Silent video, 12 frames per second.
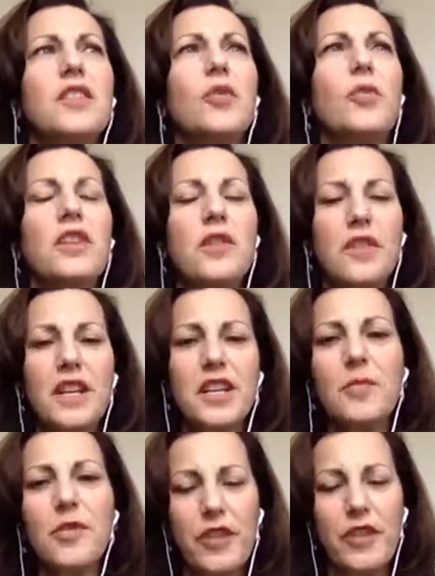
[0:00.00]
So when you think of
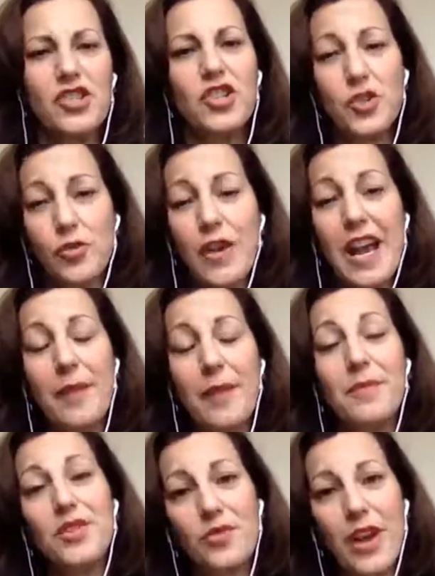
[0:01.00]
the perfection
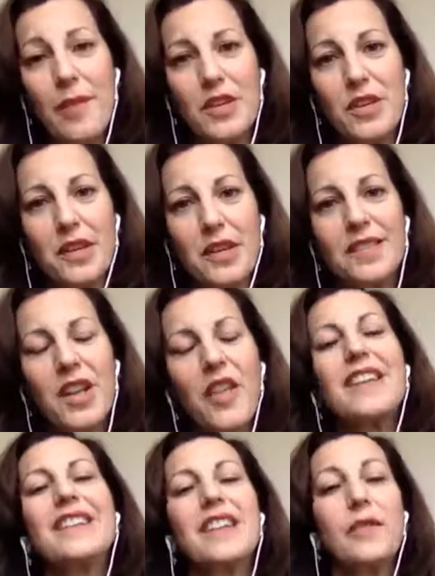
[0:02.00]
trap, the trap is
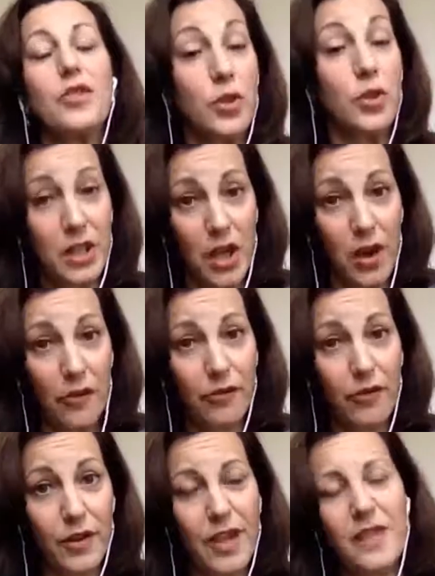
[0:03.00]
nothing is ever good
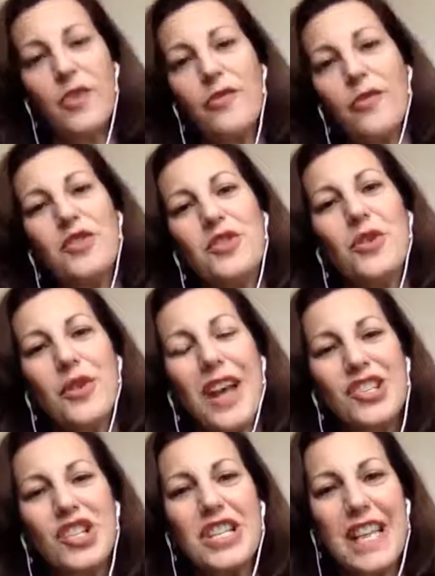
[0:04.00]
enough, and therefore you don't
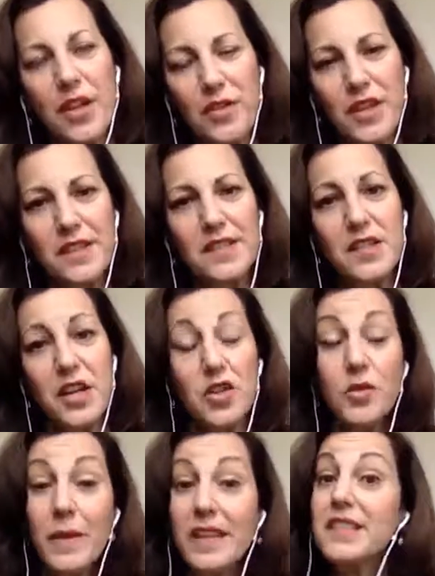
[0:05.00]
actually get things done.
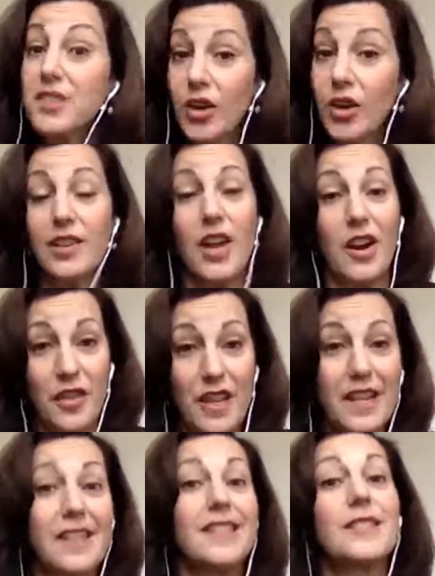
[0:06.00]
You may start a lot of
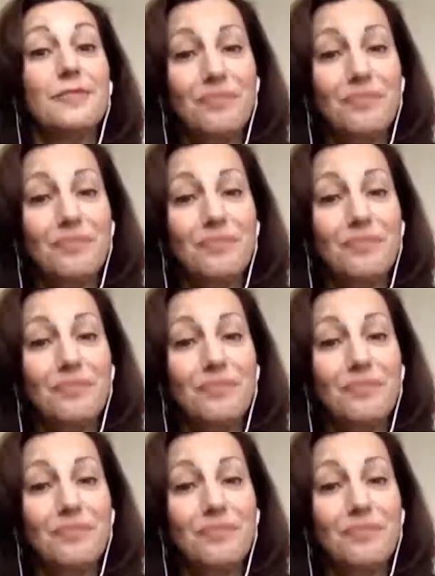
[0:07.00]
things,